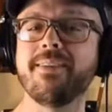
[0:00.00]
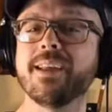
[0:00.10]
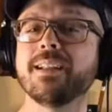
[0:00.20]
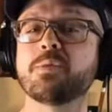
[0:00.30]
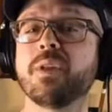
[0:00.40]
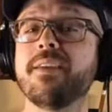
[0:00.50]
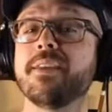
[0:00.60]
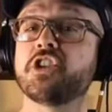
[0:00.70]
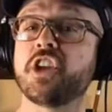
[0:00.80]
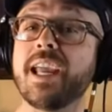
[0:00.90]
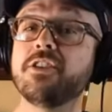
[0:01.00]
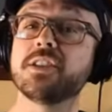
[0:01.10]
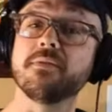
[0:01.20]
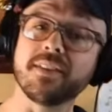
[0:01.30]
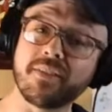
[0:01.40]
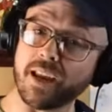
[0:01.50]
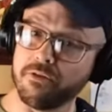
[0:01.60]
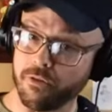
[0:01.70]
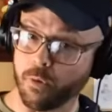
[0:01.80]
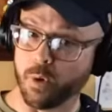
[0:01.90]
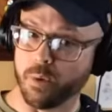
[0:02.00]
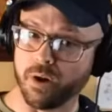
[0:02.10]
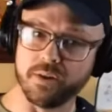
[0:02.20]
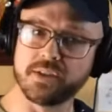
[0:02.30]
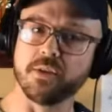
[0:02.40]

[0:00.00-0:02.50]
and then let's play the changes of the second 4 bars.